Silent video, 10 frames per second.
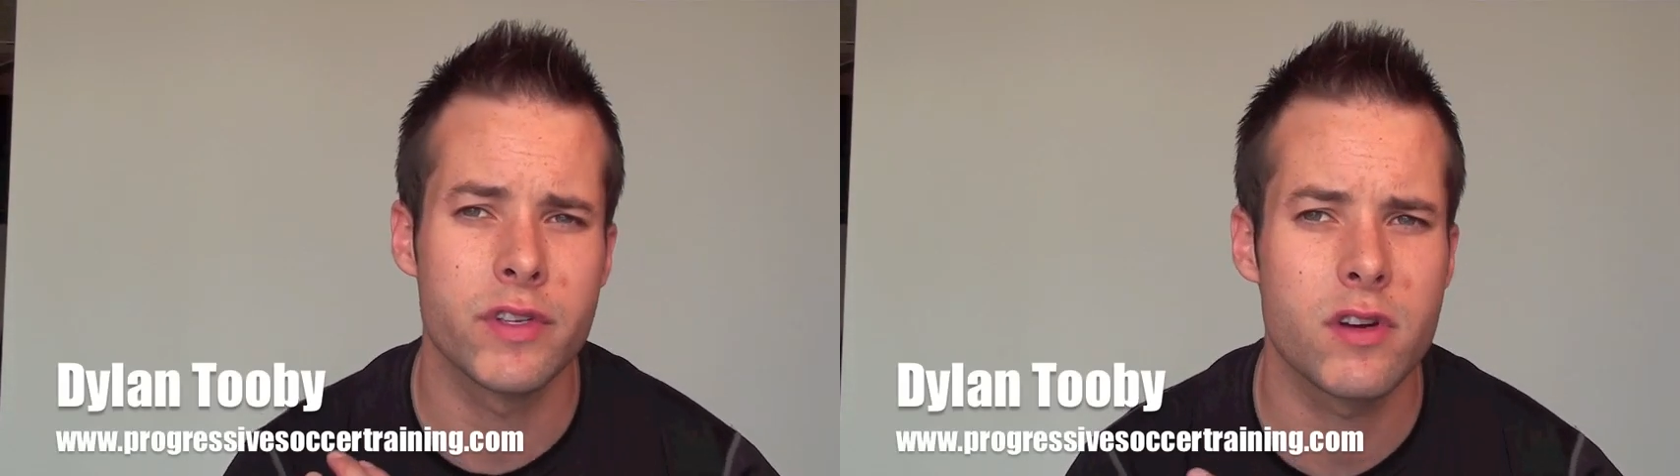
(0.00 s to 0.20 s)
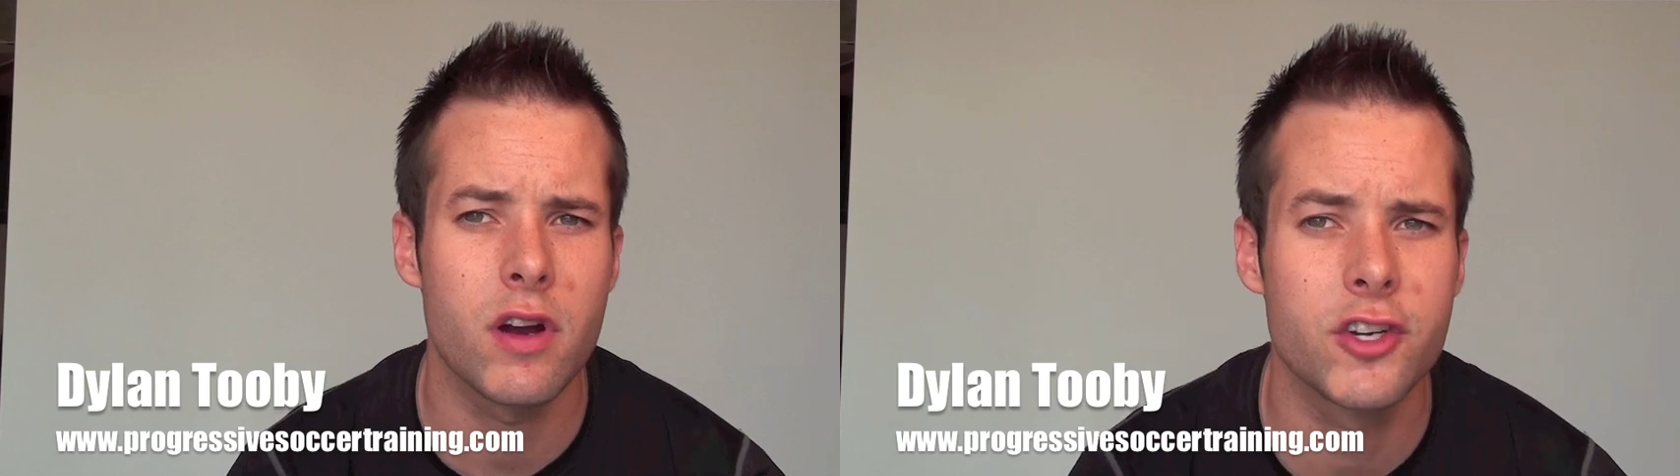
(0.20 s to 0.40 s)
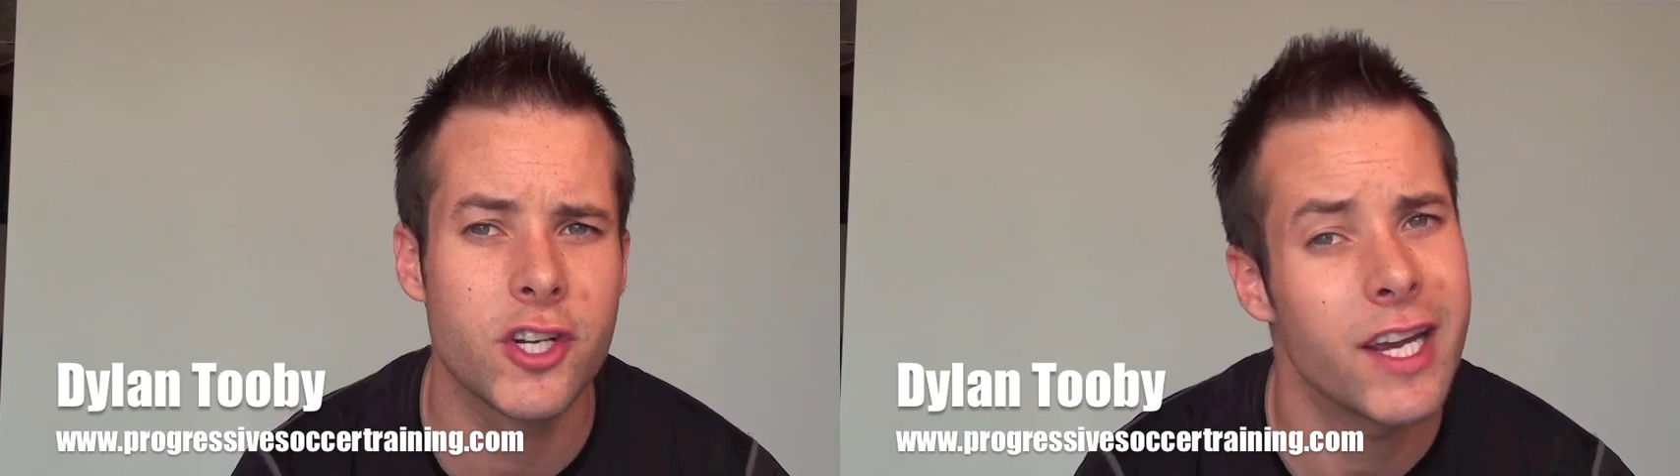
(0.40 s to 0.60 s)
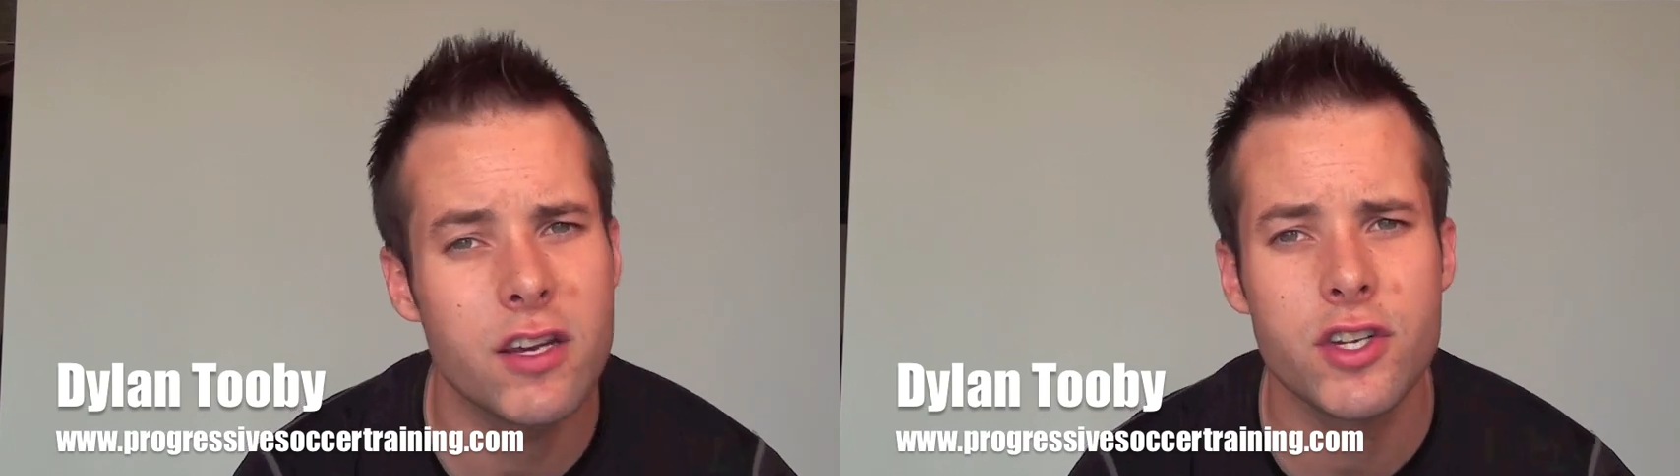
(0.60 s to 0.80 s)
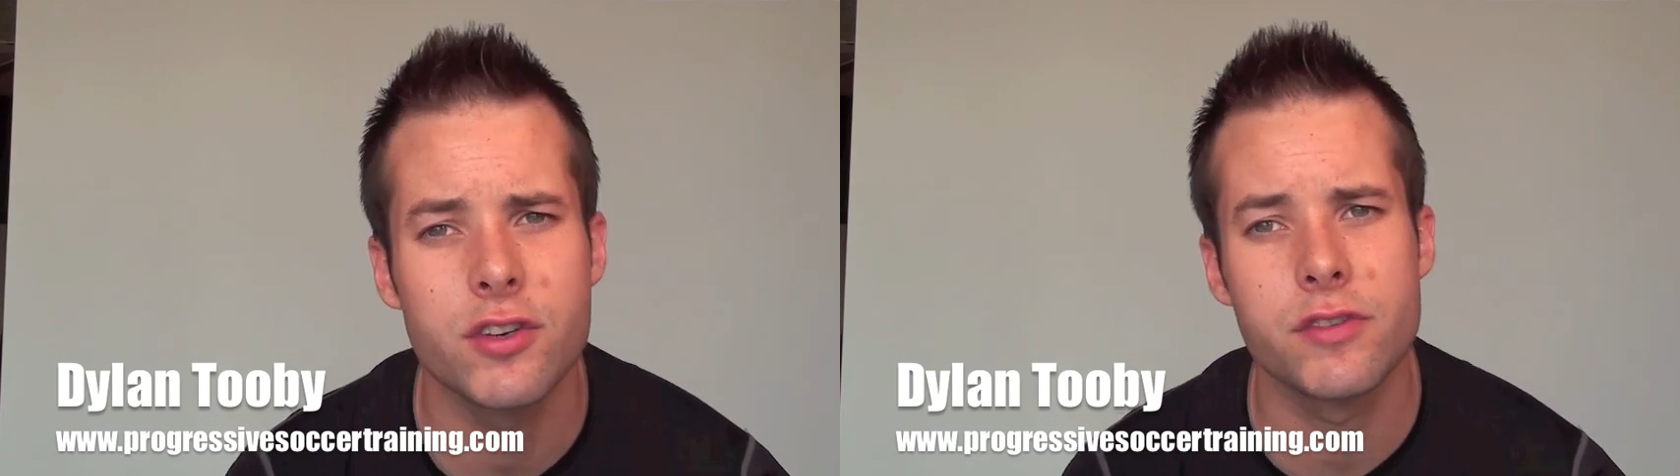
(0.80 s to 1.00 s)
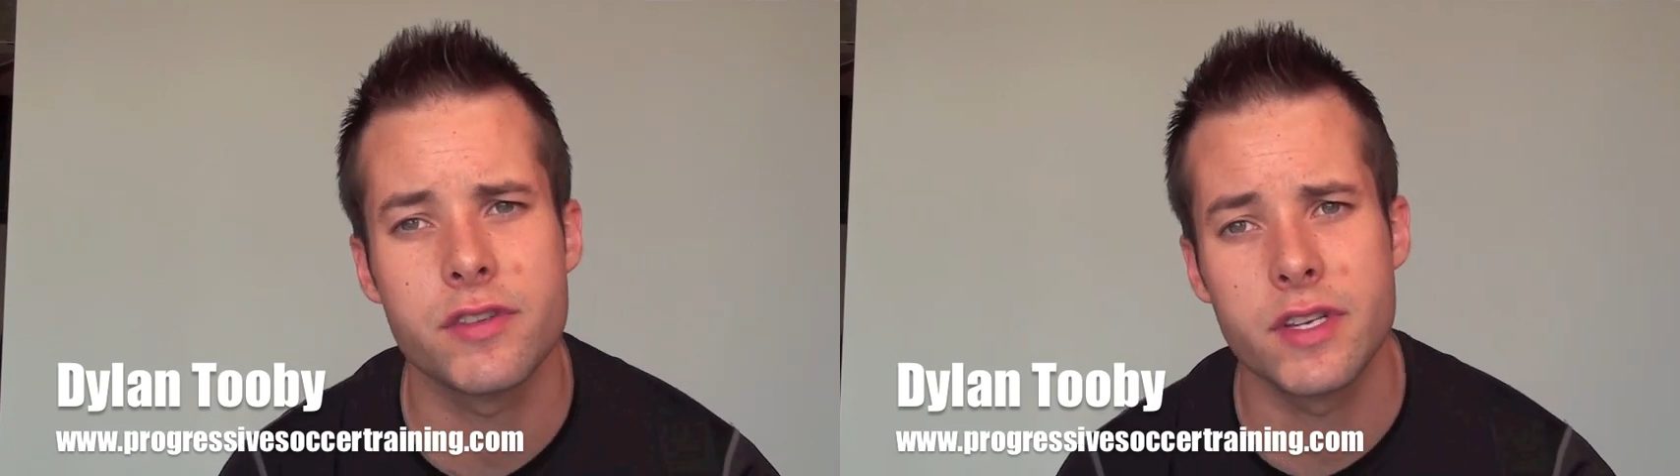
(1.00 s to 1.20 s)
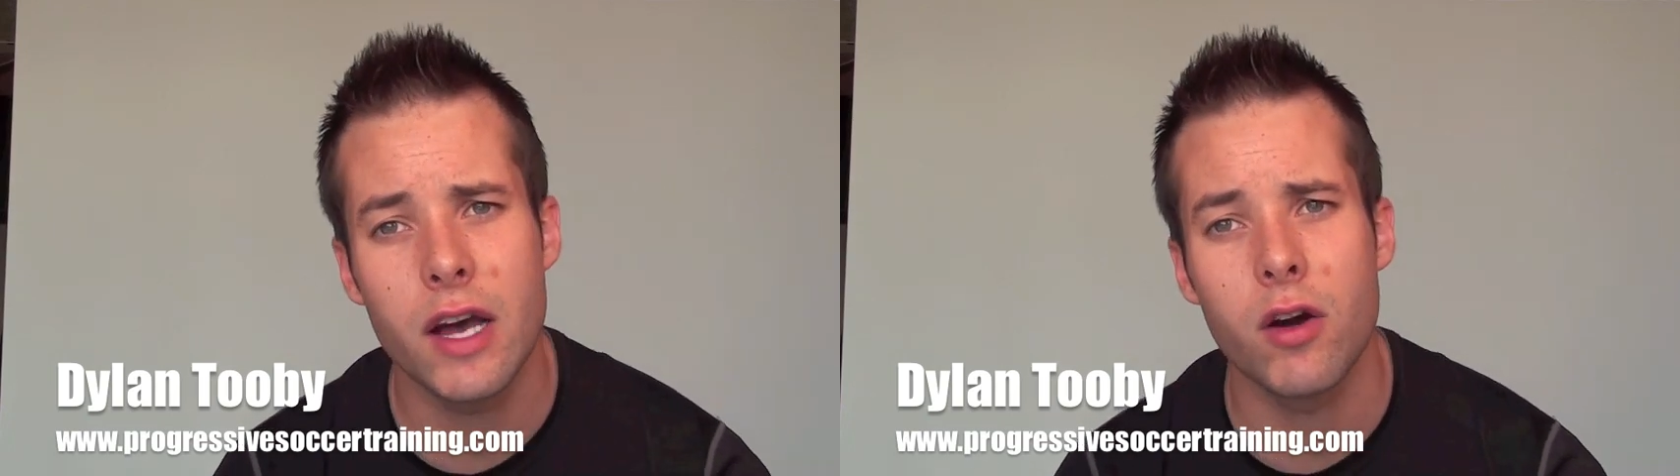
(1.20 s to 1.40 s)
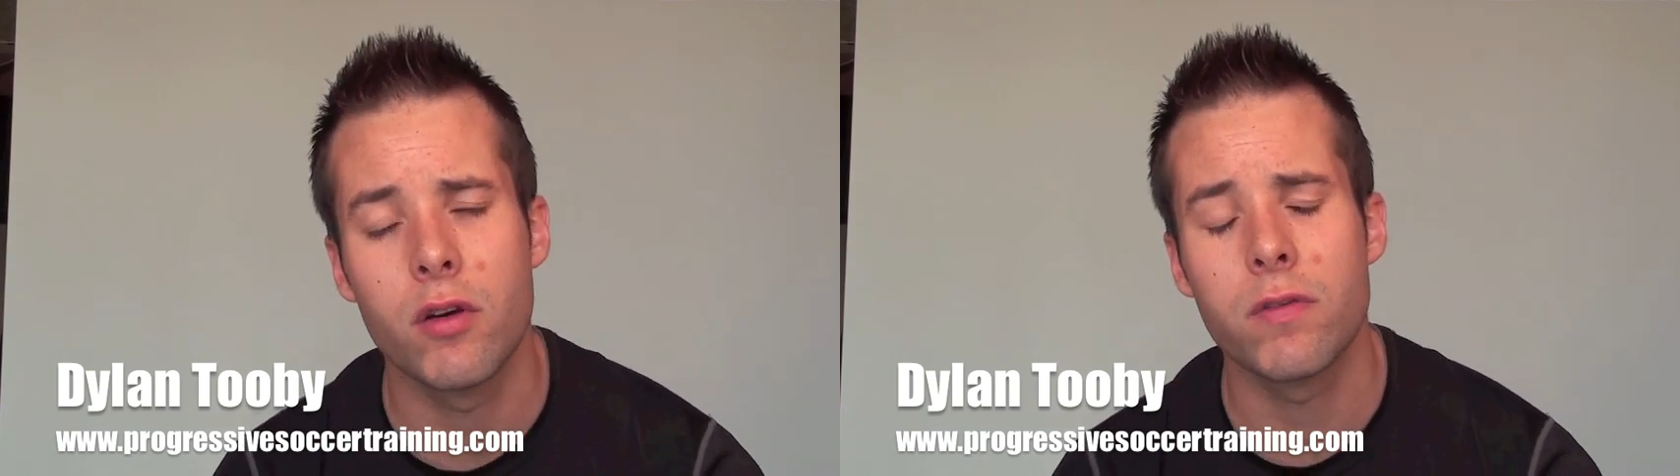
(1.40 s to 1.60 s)
start changing
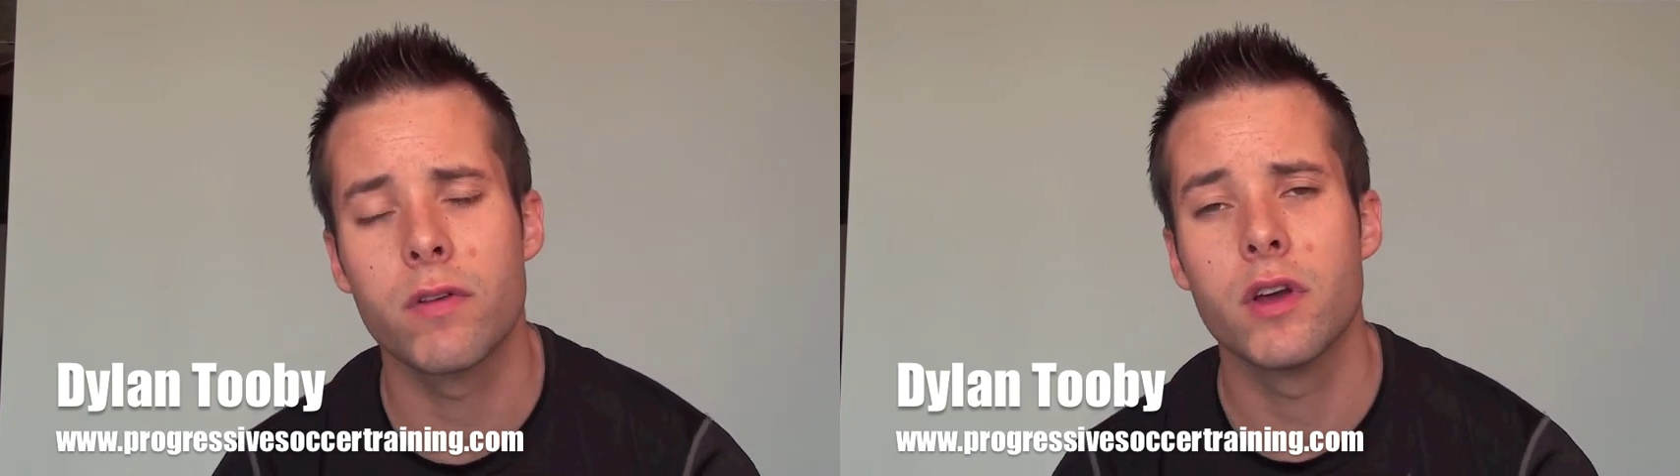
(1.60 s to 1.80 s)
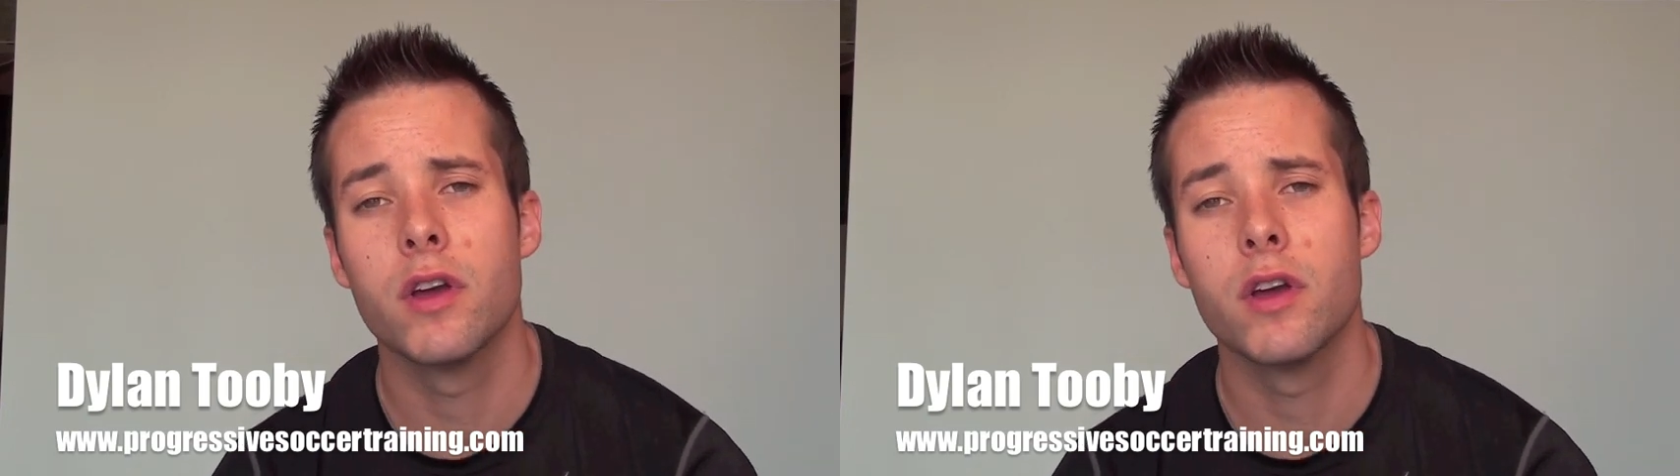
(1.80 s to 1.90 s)
yourself,